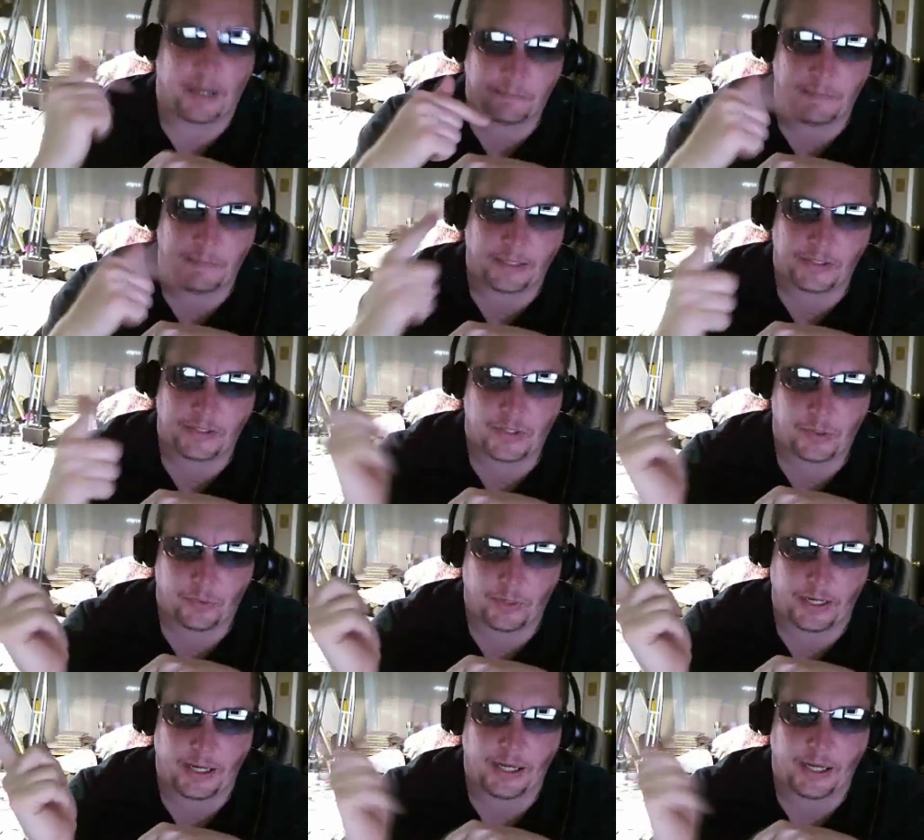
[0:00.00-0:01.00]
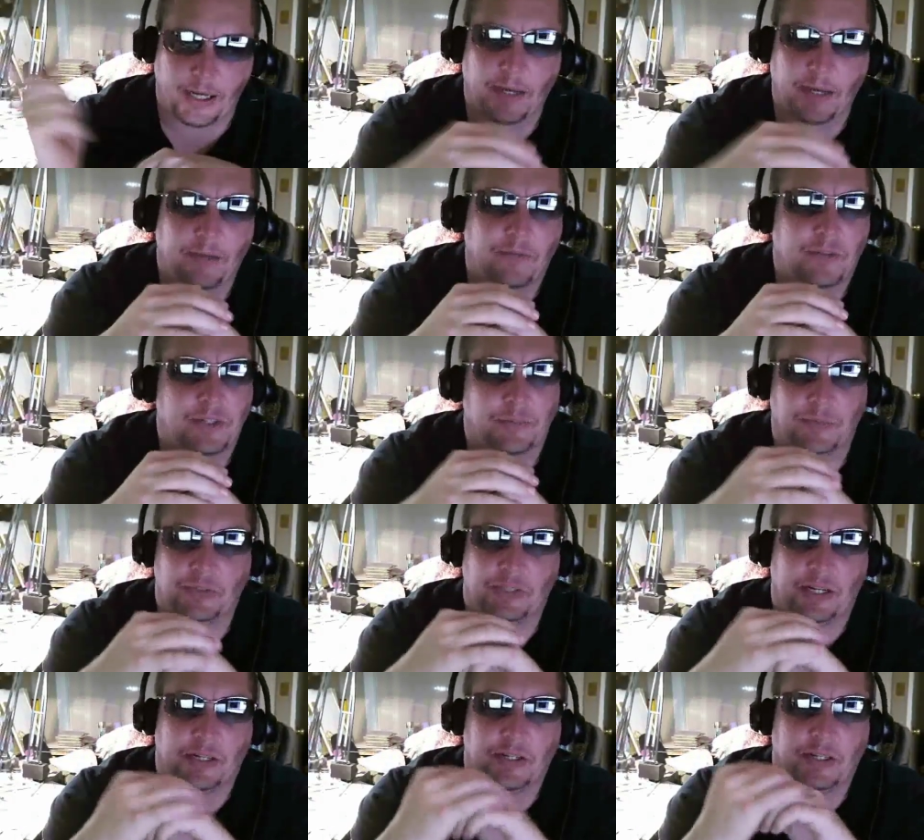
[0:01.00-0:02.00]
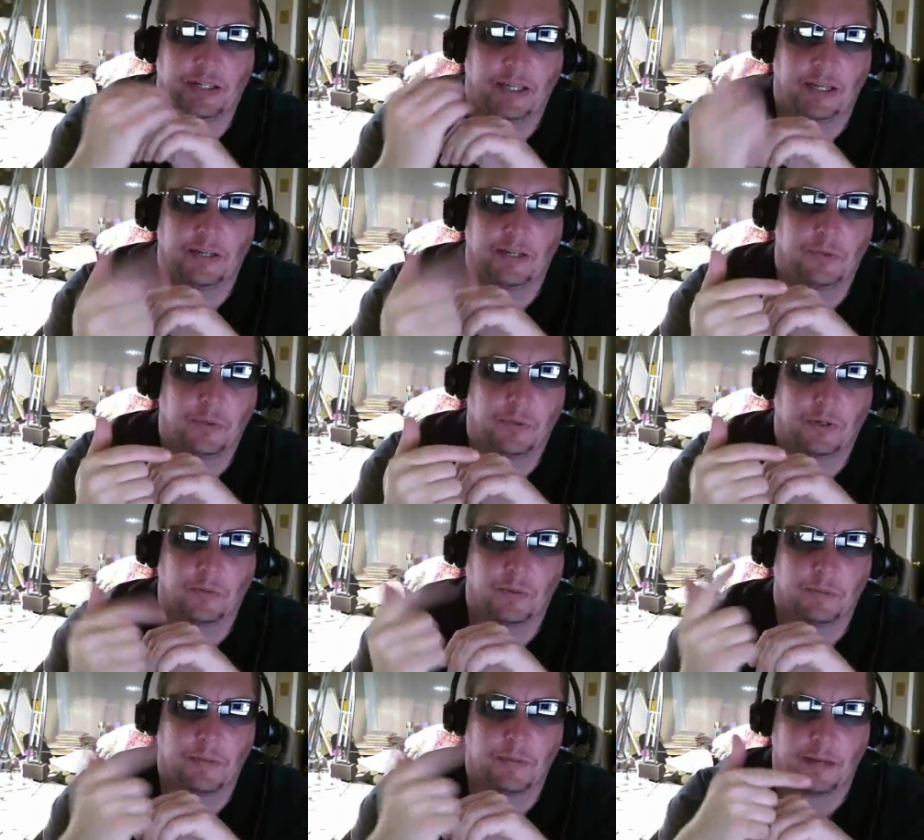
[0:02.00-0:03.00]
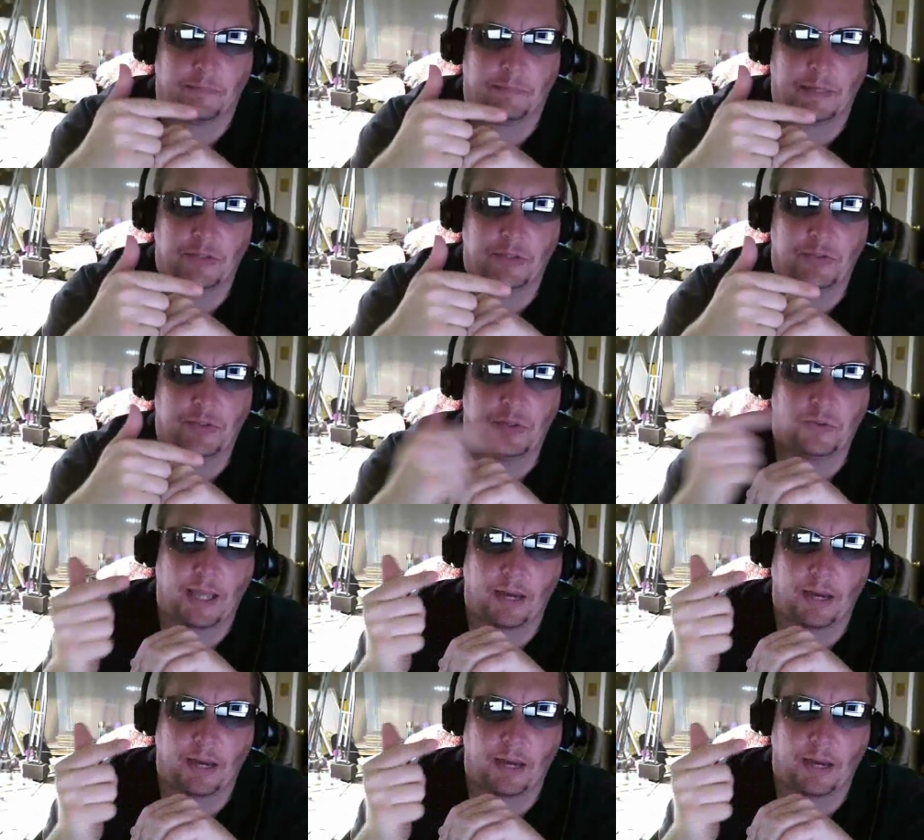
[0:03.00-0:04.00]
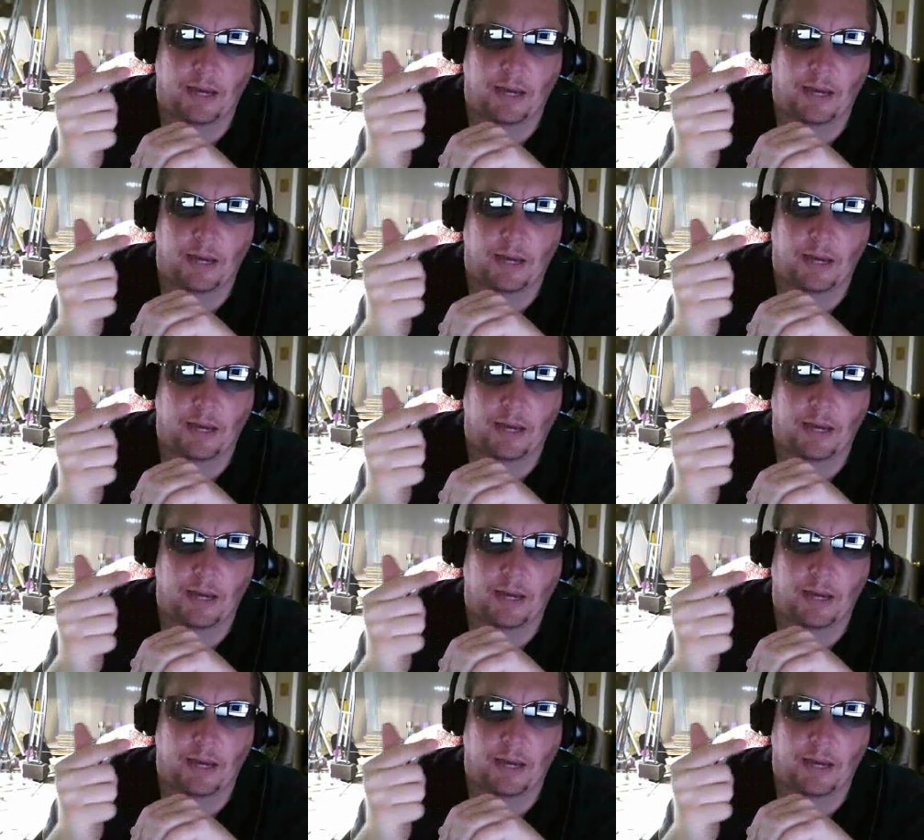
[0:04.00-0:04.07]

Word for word: Mix 3 anyway. For some reason, I couldn't get it to work with Mod Mix 2 that way.